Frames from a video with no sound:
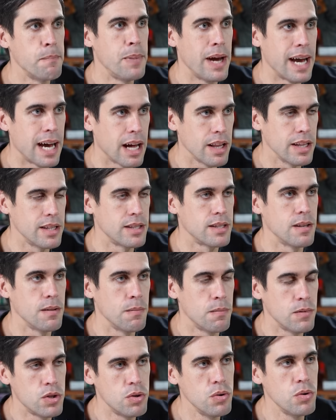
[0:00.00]
balance,
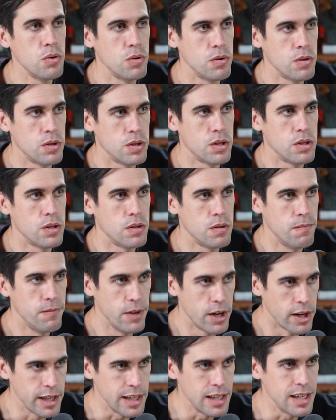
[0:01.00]
too,
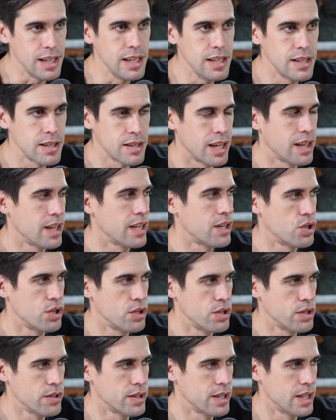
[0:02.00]
very easily, I think
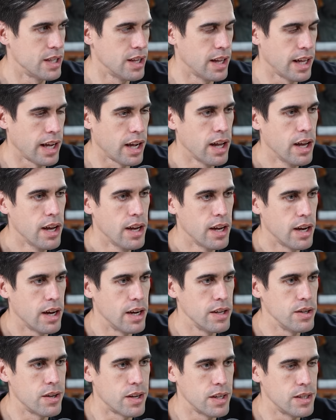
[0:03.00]
Churchill said, like, uh,
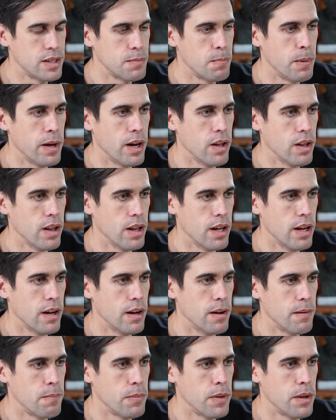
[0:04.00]
you could spell uh,
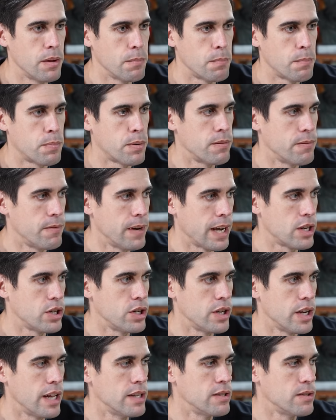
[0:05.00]

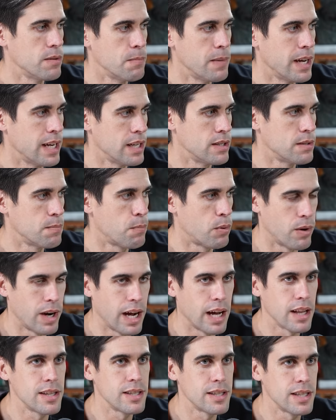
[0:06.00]
perfectionism as
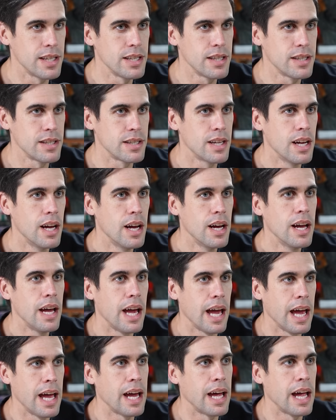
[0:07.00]
paralysis. Yeah.
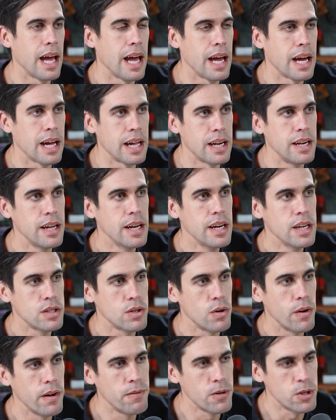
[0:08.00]
And, and,
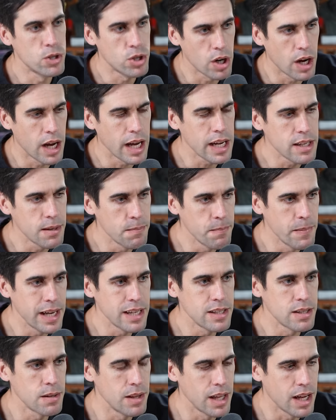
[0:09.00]
so if you're trying to make
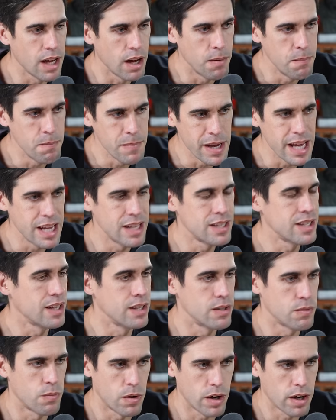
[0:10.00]
something amazing,
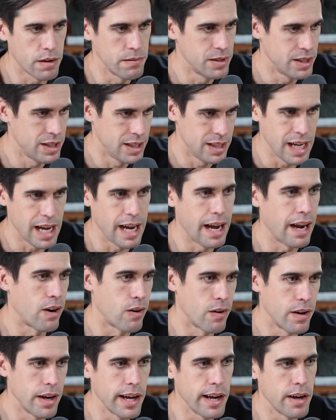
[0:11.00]
this work of
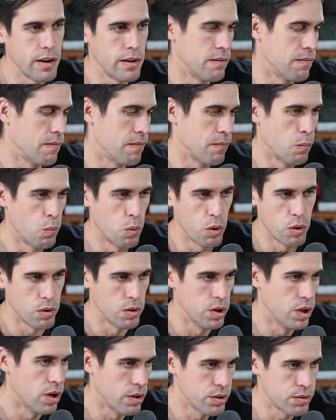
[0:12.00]
staggering,
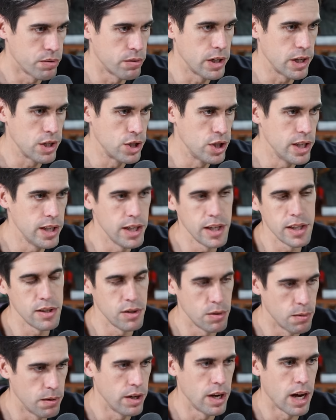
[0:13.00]
world altering genius,
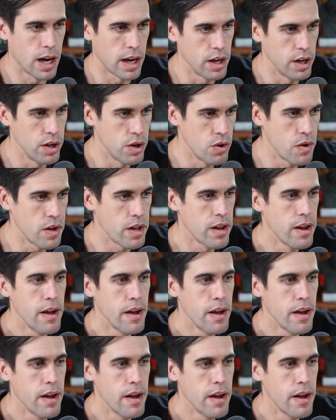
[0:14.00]
you're not going to do it.